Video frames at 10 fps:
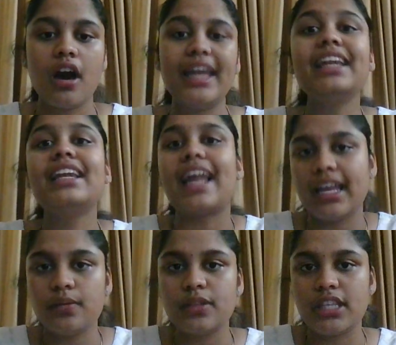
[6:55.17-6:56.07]
in
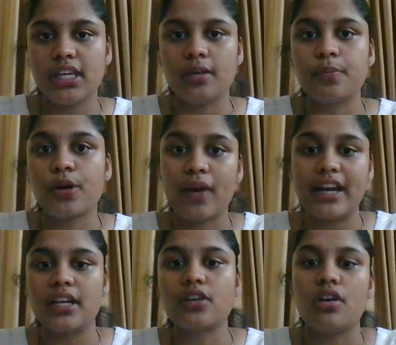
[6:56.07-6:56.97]
line with the
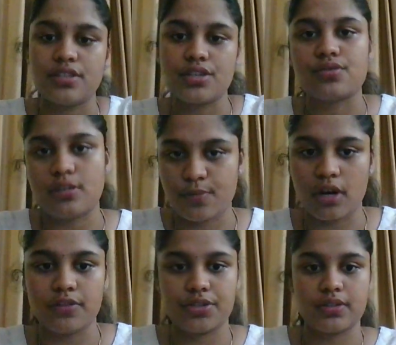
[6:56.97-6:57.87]
provided constitutional
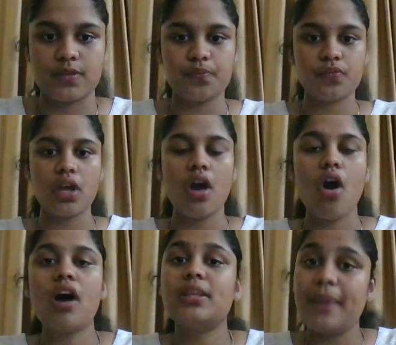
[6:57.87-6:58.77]
provisions.
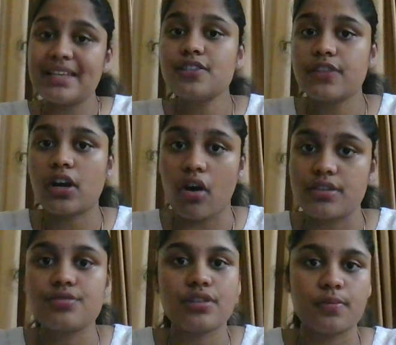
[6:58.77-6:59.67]
On the basis of the
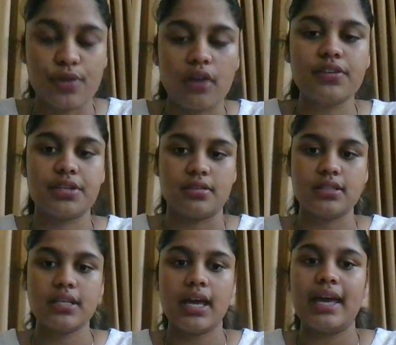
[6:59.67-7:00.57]
constitutional provisions,
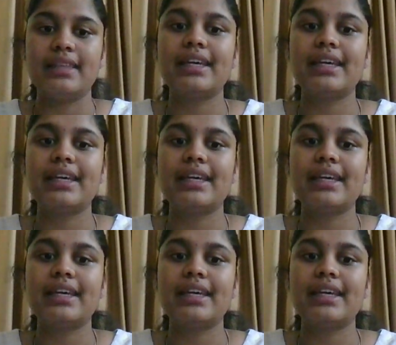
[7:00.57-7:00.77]
the